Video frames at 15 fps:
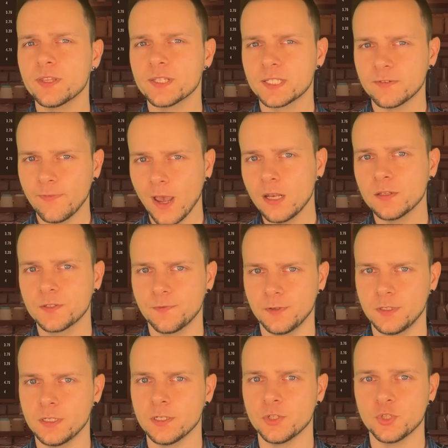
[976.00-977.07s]
the surveillance
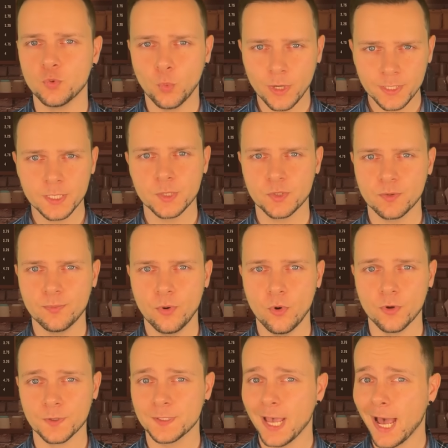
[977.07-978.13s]
footage, witness
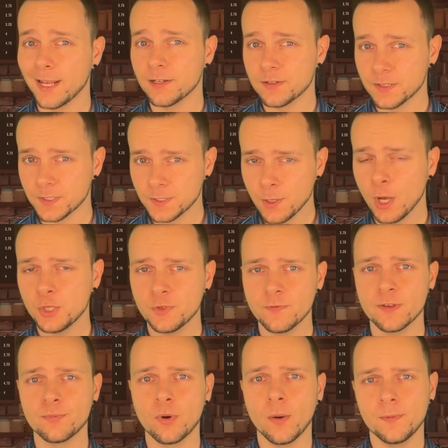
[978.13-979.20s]
reports, and the search of
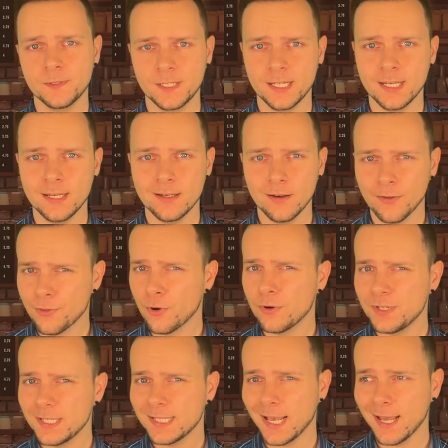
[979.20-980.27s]
the property,
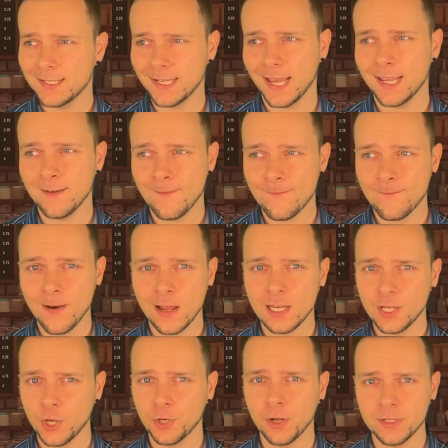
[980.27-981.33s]
authorities had a fairly
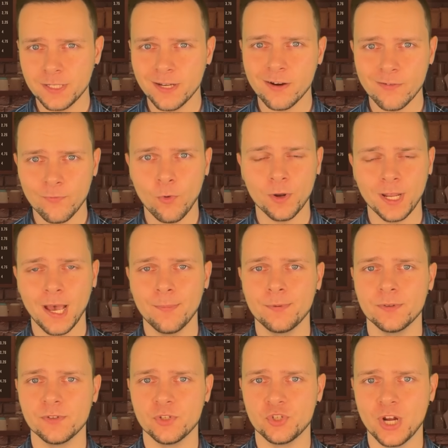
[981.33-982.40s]
good idea of what
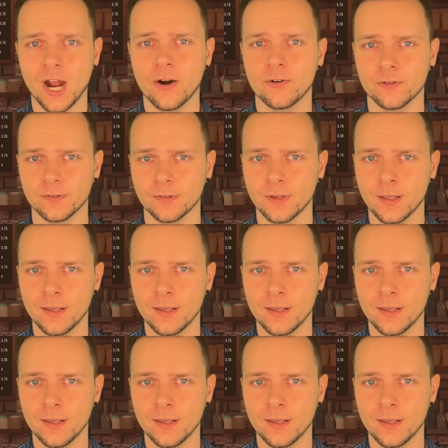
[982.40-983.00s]
happened to Jaren.